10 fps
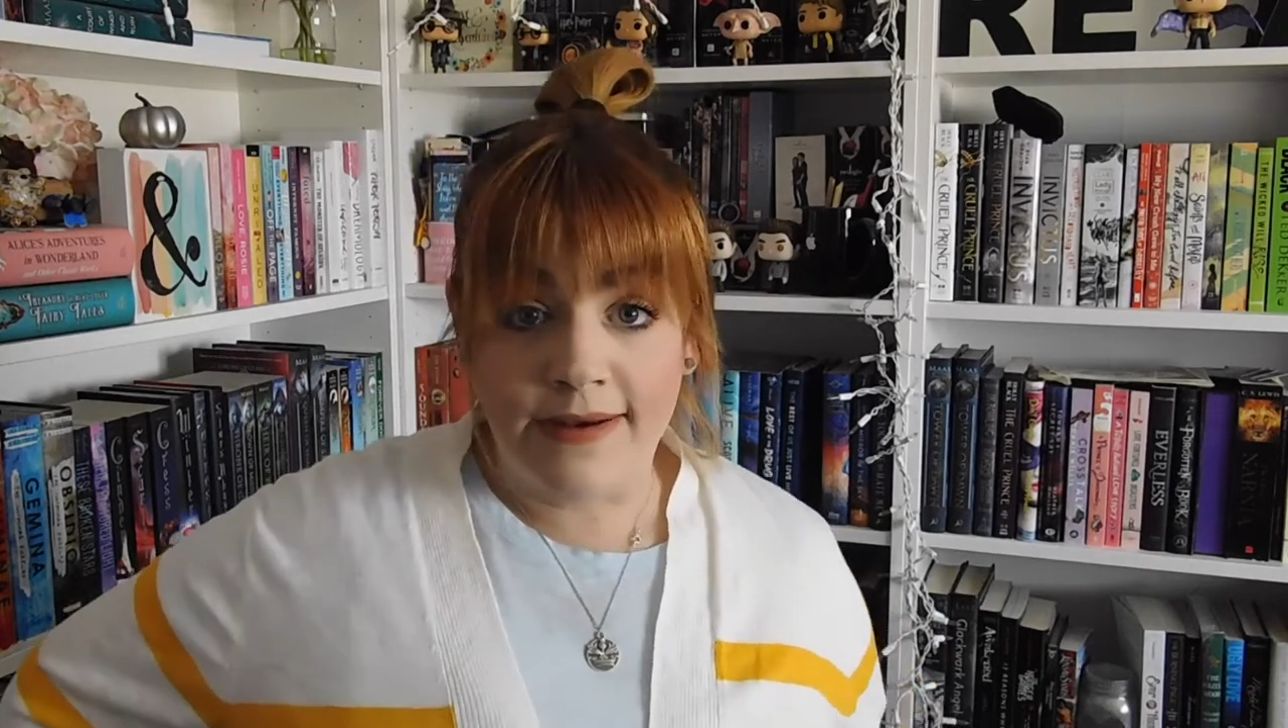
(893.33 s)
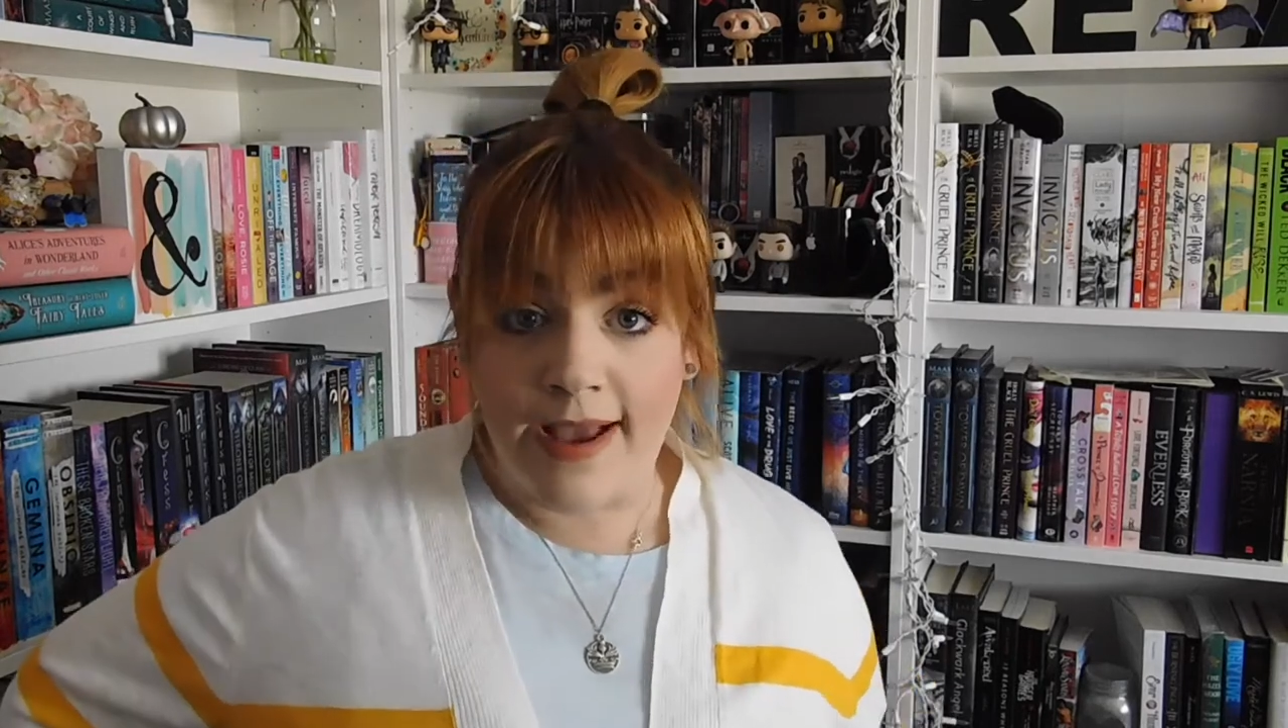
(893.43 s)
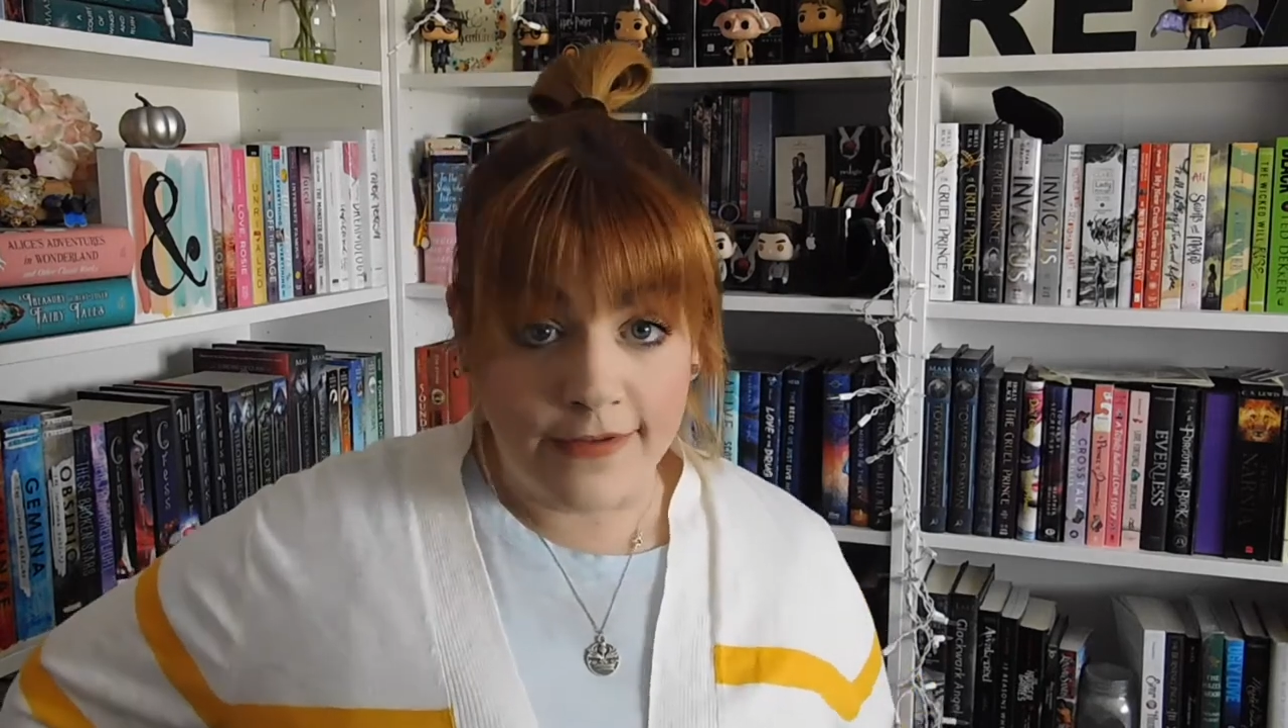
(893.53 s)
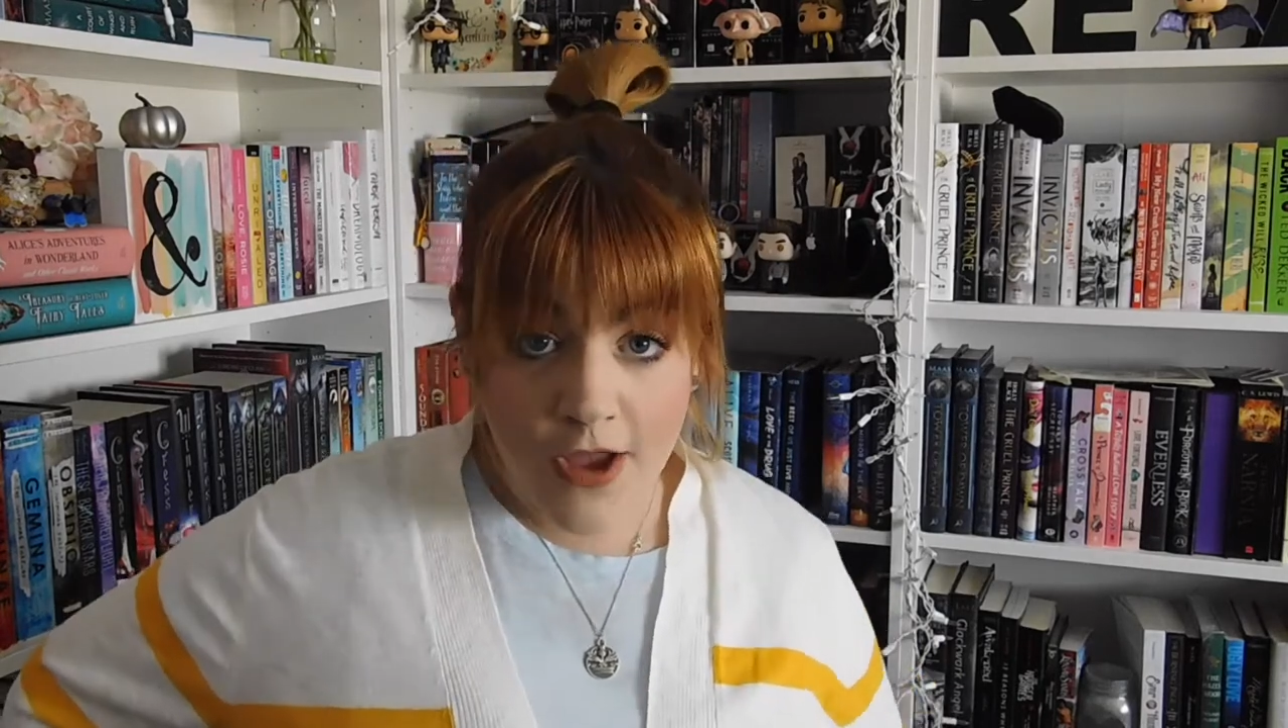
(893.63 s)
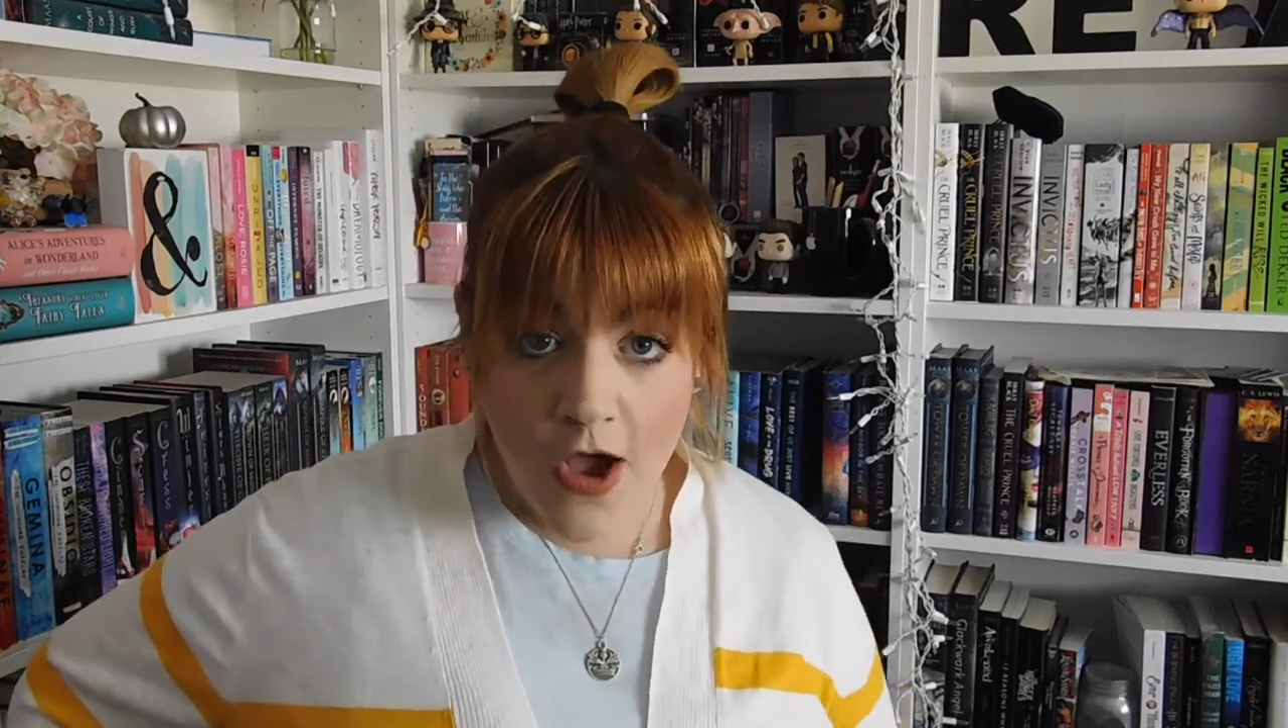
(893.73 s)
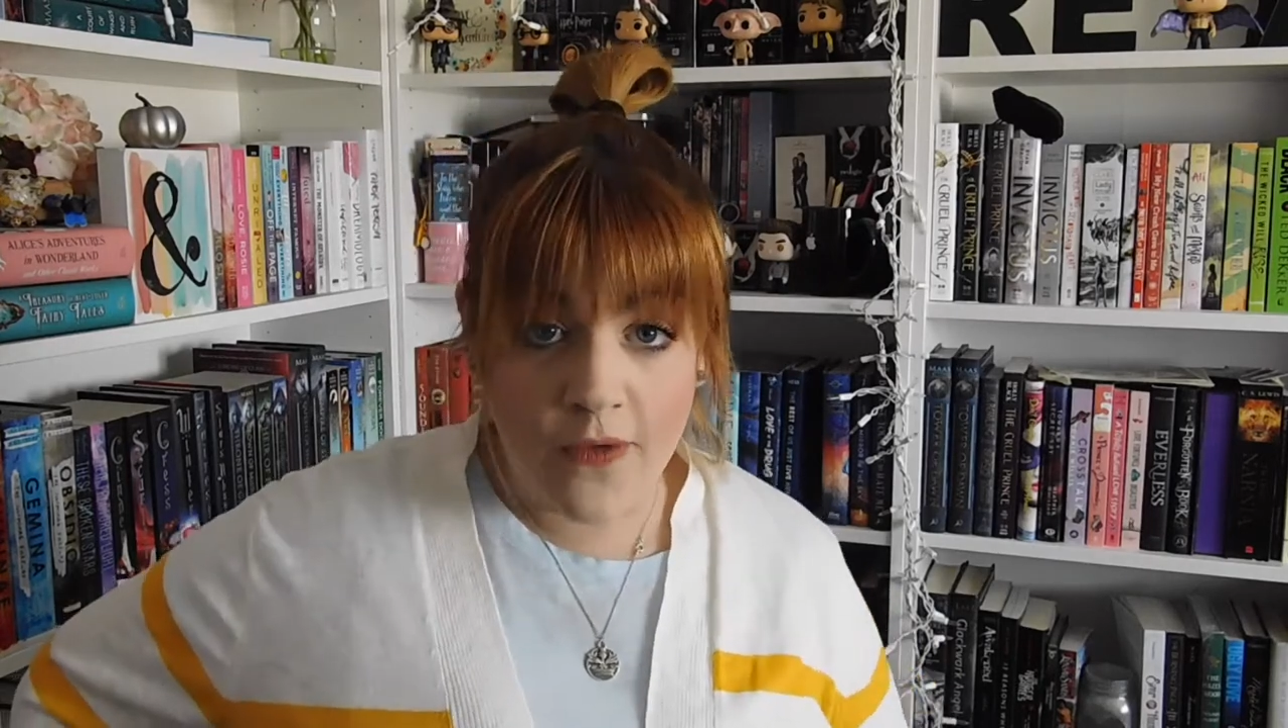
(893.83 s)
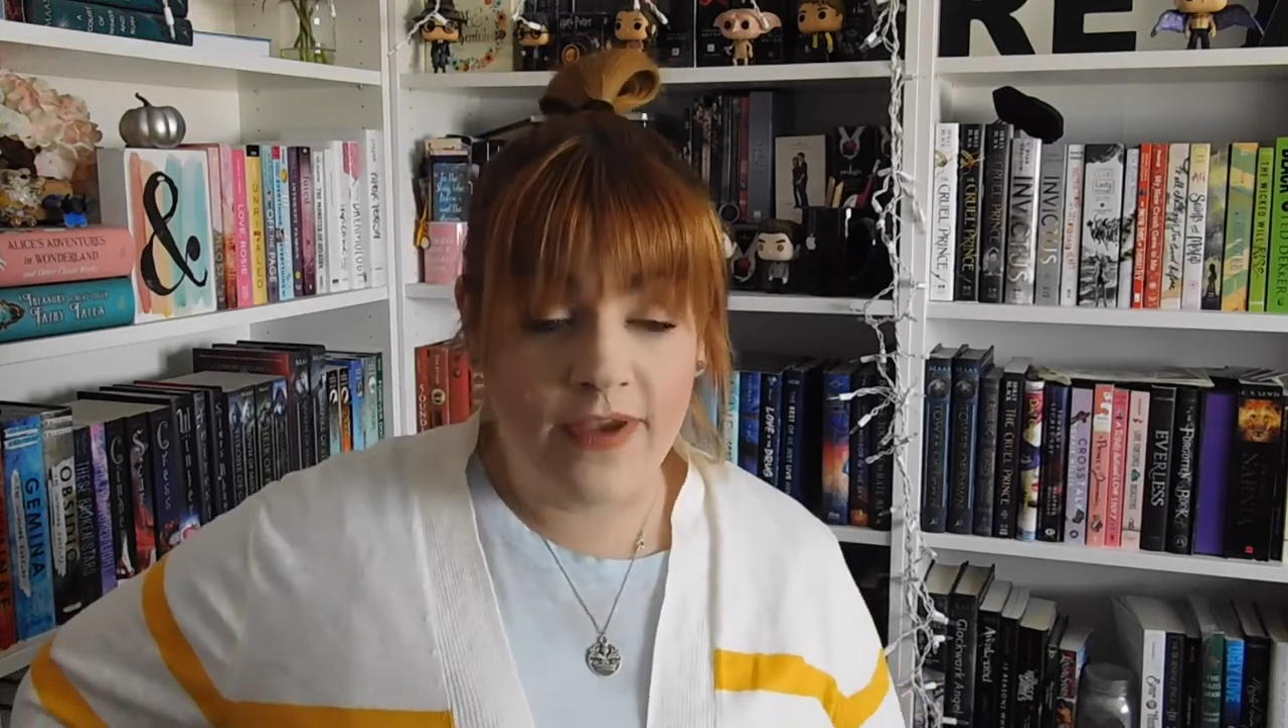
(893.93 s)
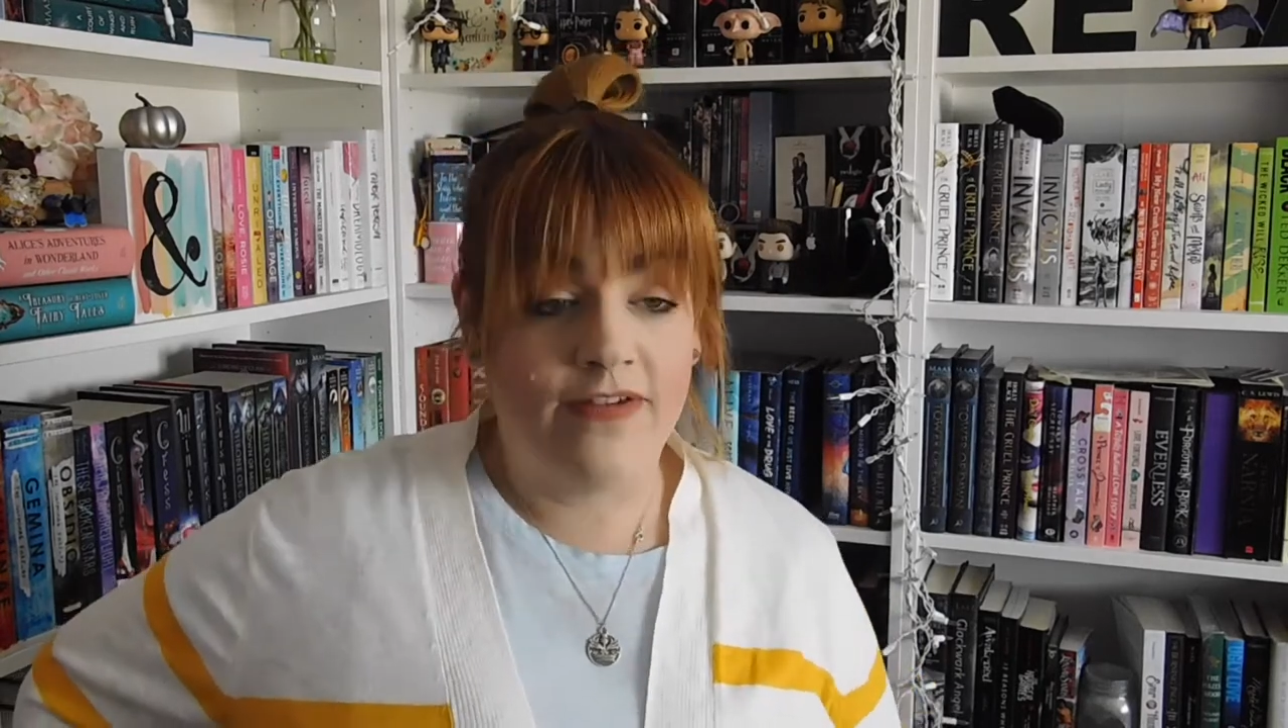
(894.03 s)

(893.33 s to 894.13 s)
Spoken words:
guys go